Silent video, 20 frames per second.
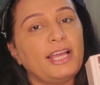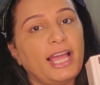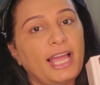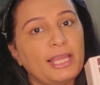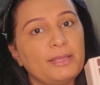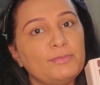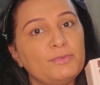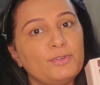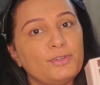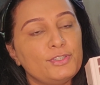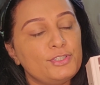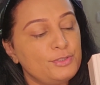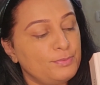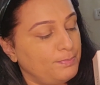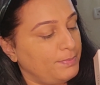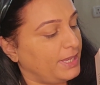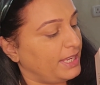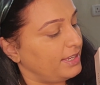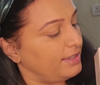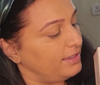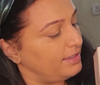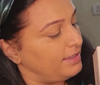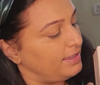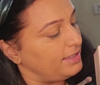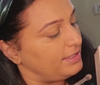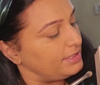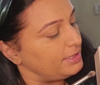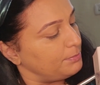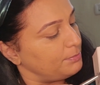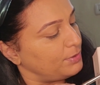I am going to pick
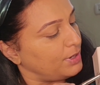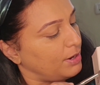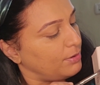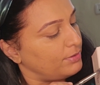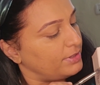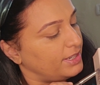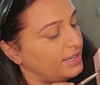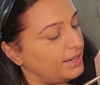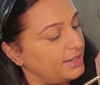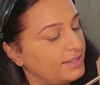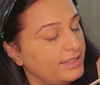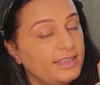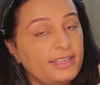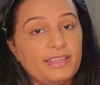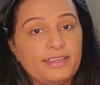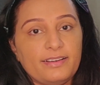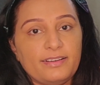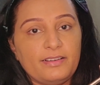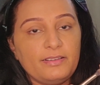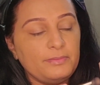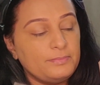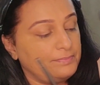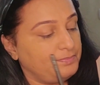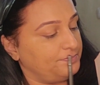the brown color here